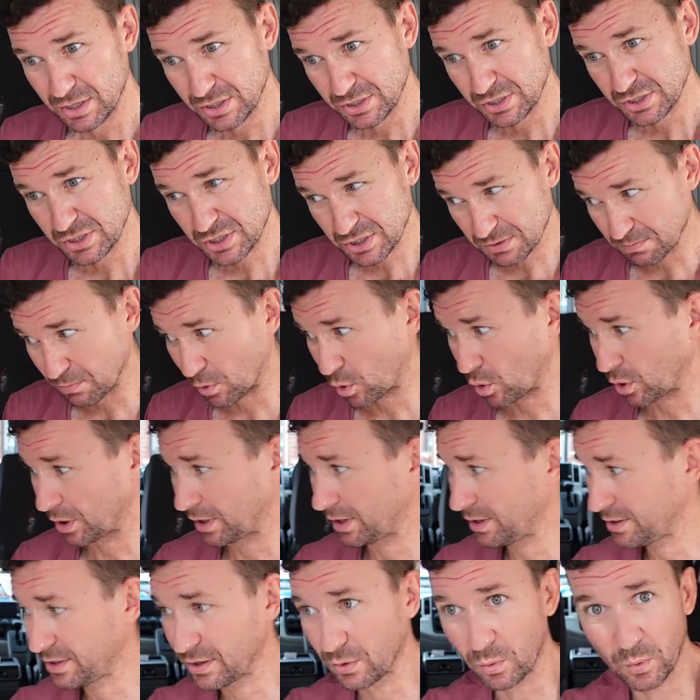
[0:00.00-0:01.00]

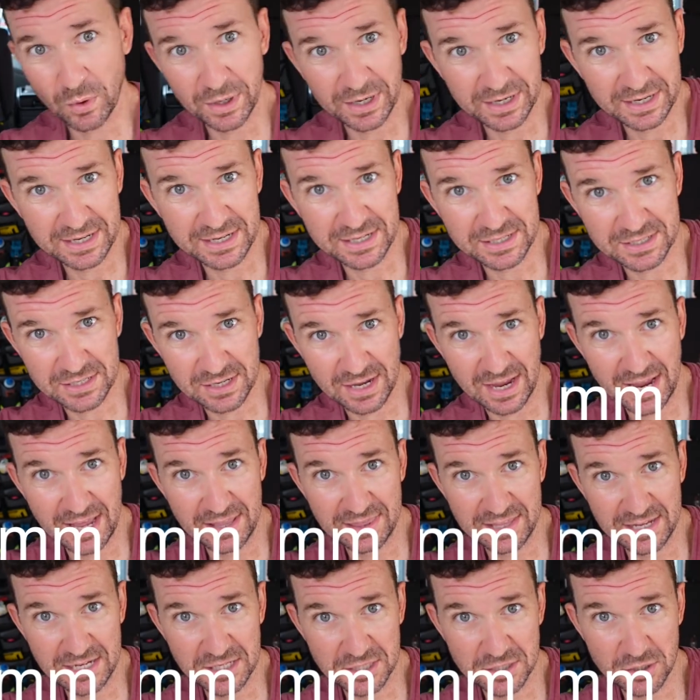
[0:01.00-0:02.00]
smaller than what it is
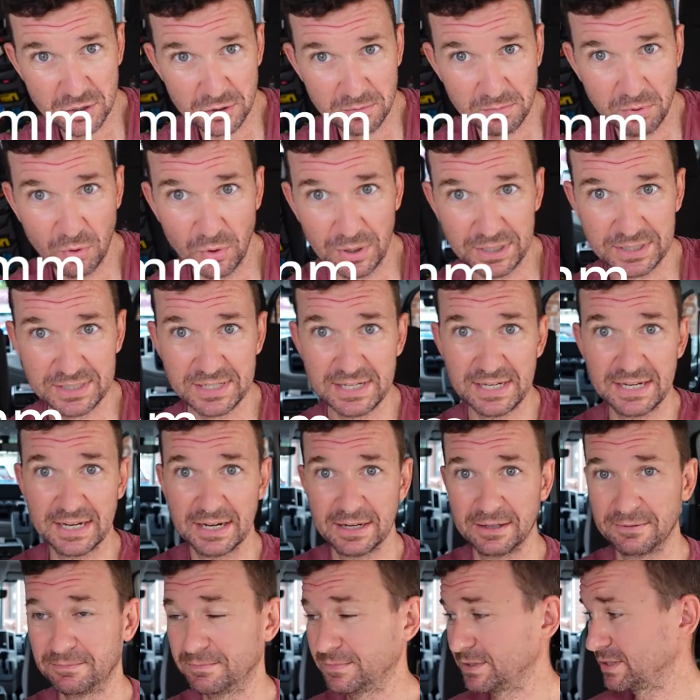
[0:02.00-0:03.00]
at these 2 points
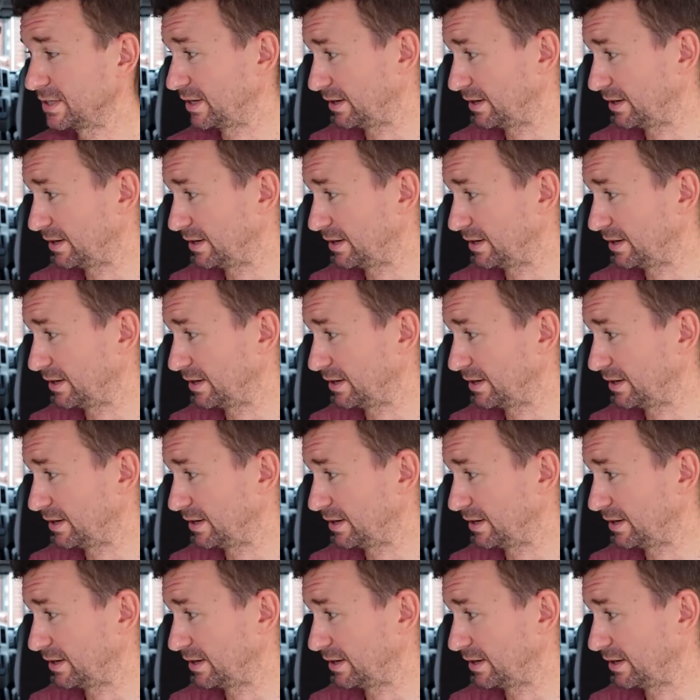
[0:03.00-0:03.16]
here. So